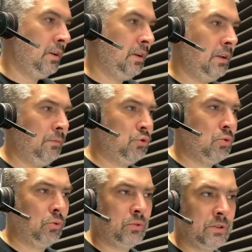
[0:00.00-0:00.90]
and let me
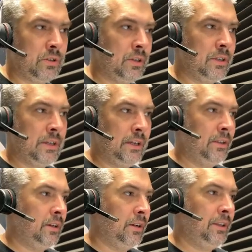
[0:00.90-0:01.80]
show what's inside
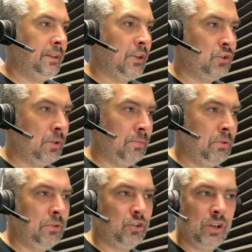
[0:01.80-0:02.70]
the
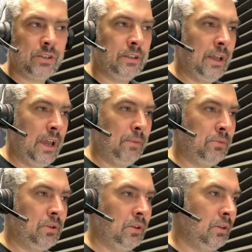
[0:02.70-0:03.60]
index.html. It's just an
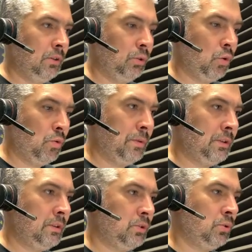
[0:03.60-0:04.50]
empty document,
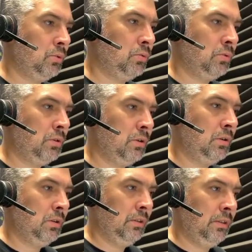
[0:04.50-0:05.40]
so
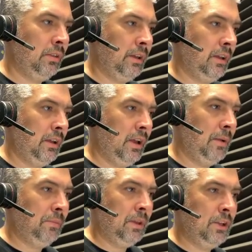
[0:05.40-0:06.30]

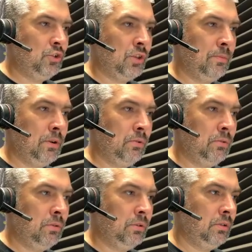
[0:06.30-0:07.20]
empty HTML,
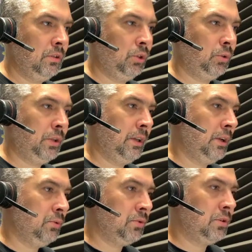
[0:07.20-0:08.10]
nothing
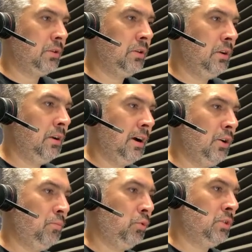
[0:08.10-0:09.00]
else.
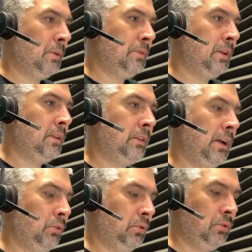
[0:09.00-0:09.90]
I'll put something in the
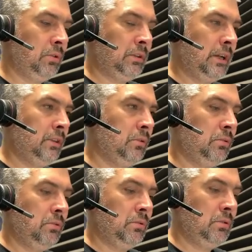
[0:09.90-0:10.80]
title,